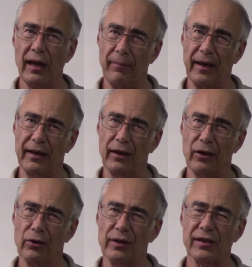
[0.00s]
in making
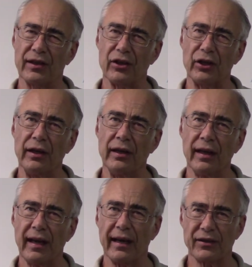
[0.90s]
your decision
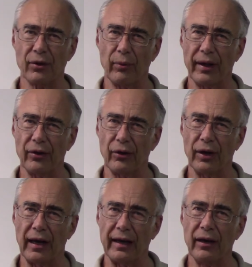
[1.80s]
as to whether or
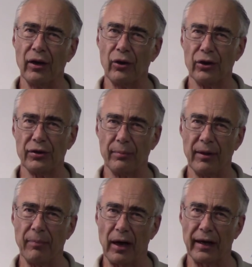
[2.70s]
not you should
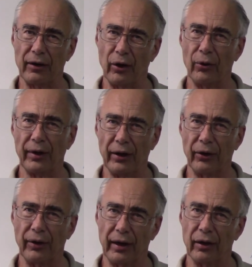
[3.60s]
be buying gold
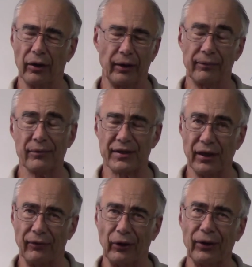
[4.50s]
here or
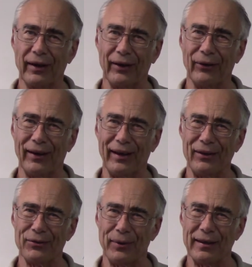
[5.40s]
silver here
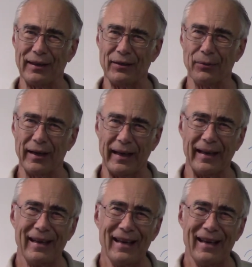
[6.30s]
in 2020.